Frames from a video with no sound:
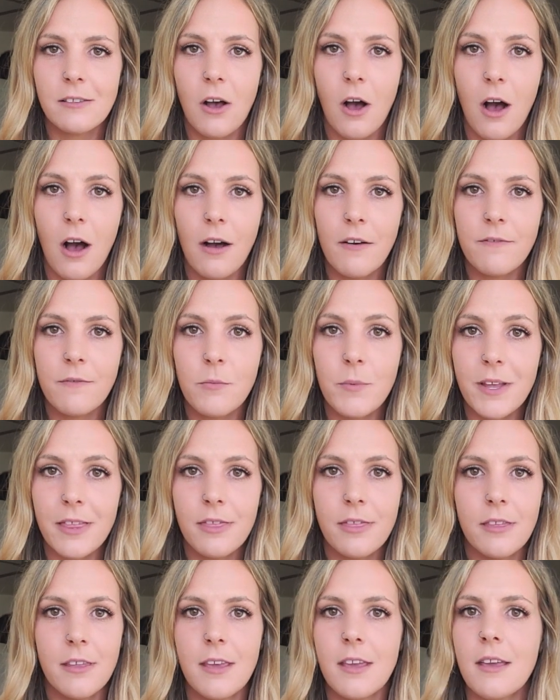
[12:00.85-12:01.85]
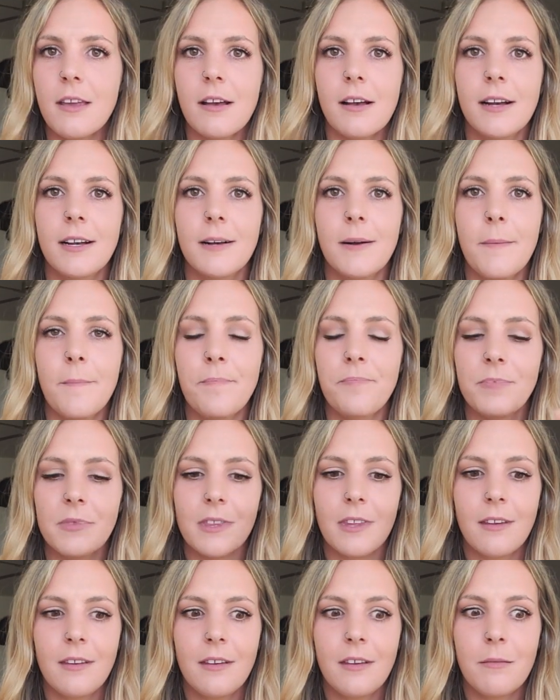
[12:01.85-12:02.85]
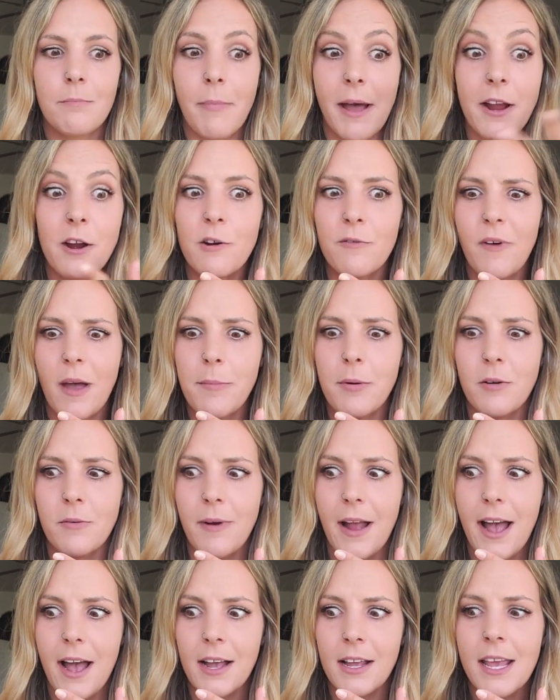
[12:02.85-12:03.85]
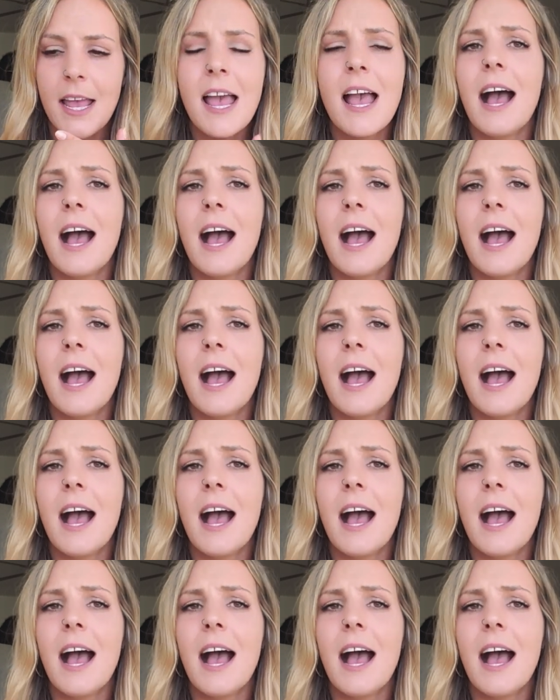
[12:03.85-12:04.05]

off with the microfiber rag,